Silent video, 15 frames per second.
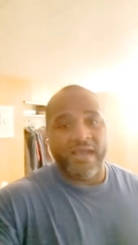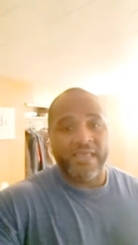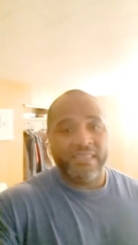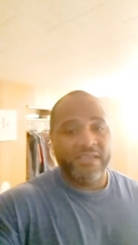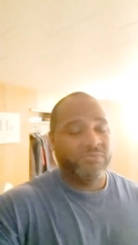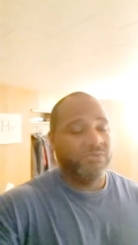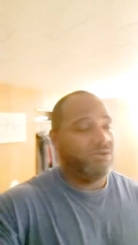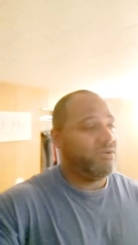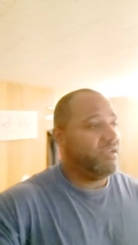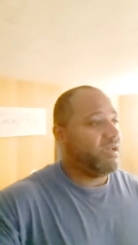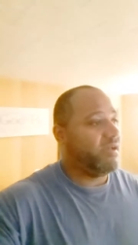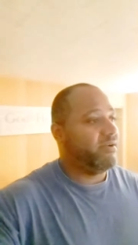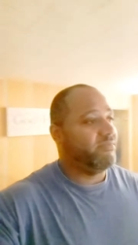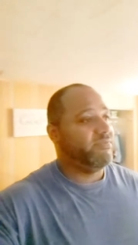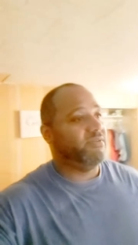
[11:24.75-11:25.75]
I think we only
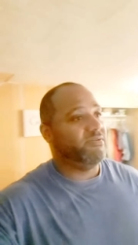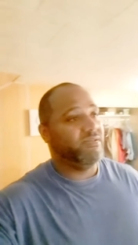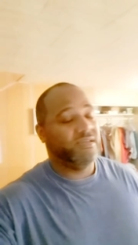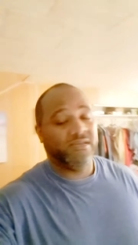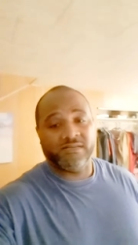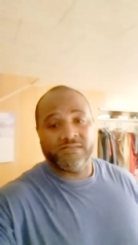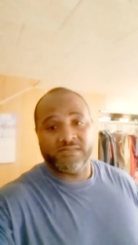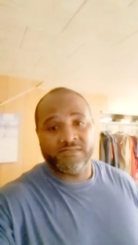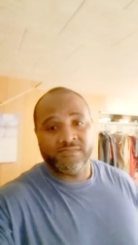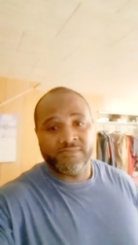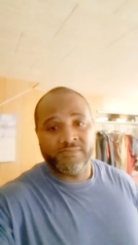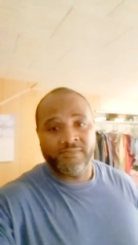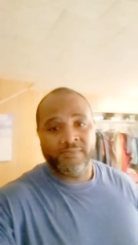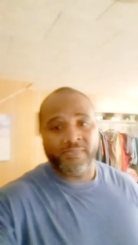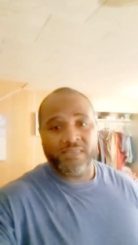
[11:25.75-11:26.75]
got a few years.
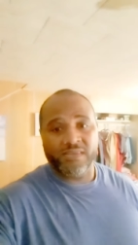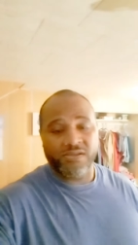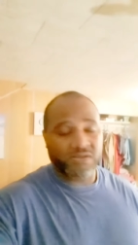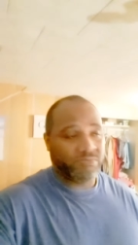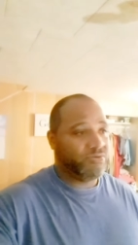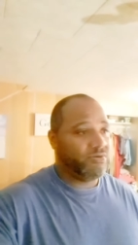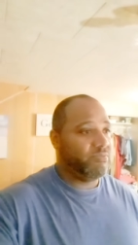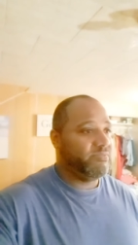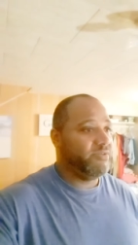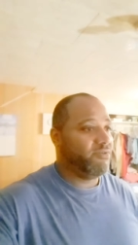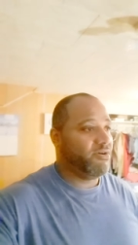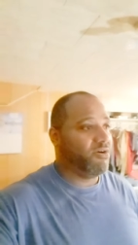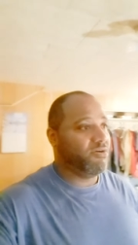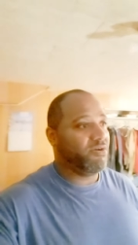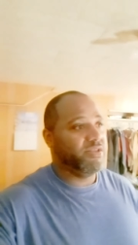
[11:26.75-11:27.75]
You can prove me
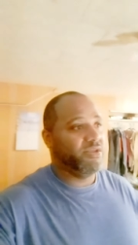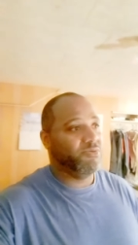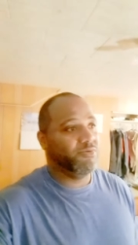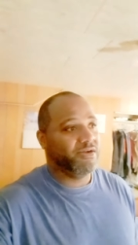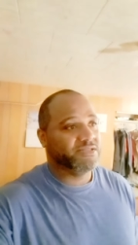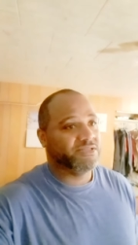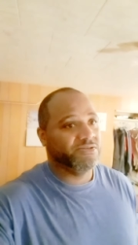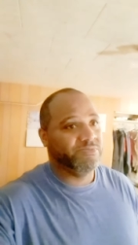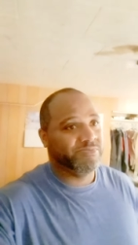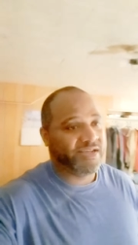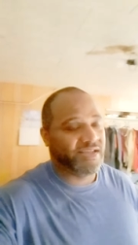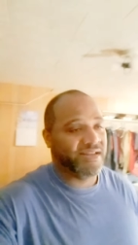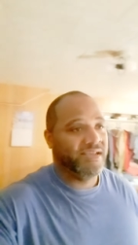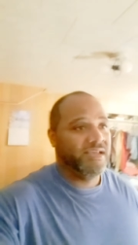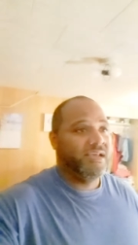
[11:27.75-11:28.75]
wrong all you want to,
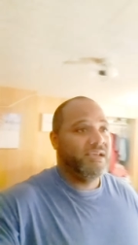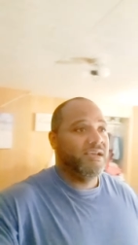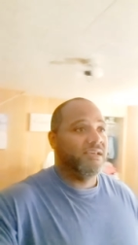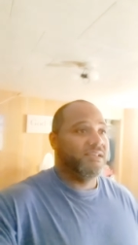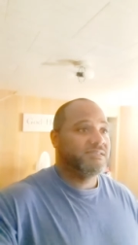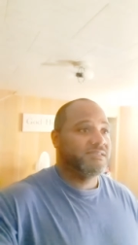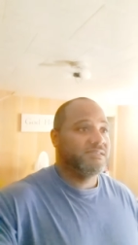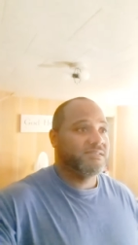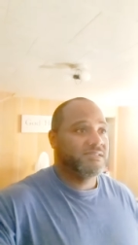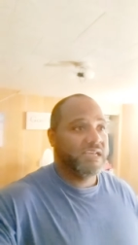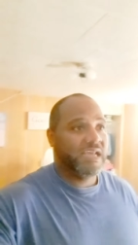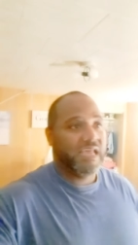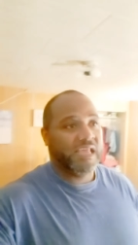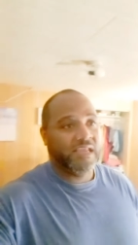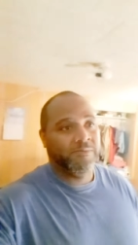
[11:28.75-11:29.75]
but let's just
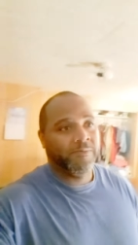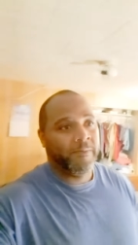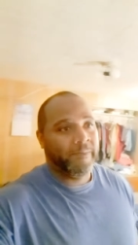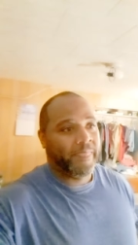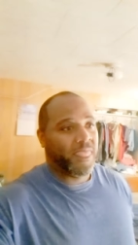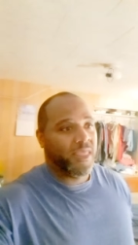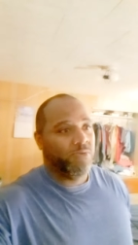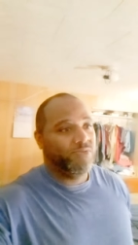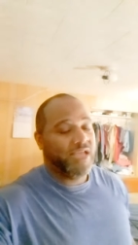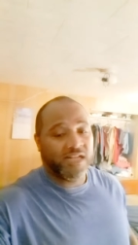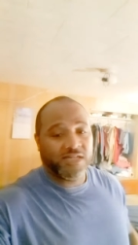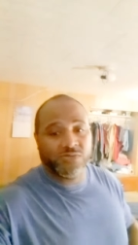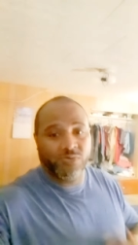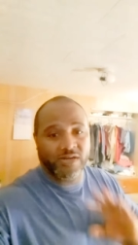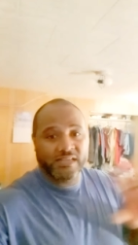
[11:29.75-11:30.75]
say we
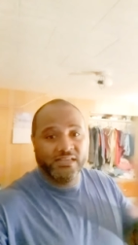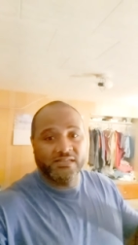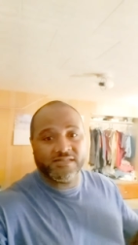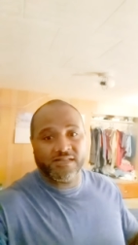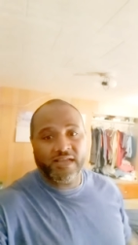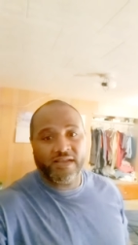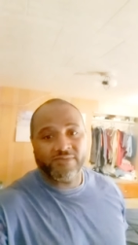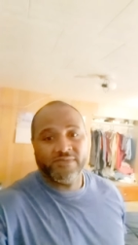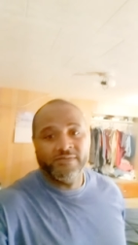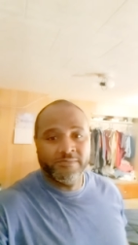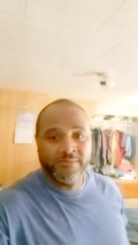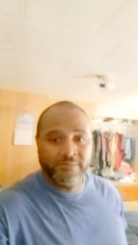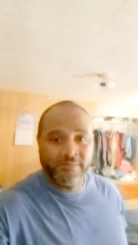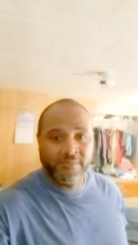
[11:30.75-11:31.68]
got 20 years left.